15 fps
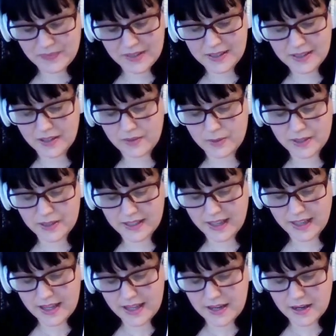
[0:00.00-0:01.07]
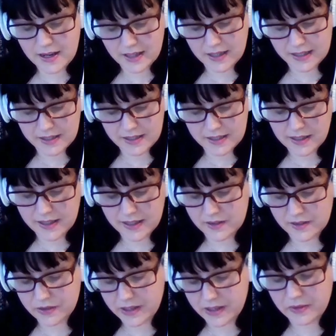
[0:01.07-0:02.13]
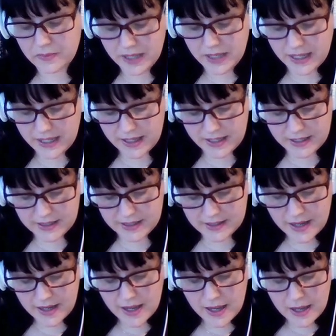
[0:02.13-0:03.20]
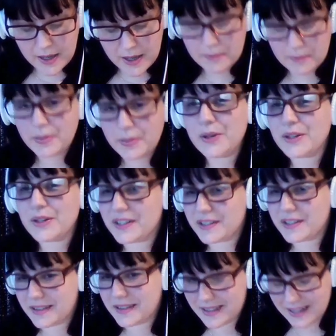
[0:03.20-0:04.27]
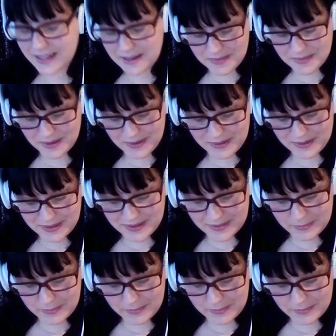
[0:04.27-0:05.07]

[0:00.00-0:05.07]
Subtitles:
So once again, The Ugly Duckling, Three Little Pigs, Puss in Boots,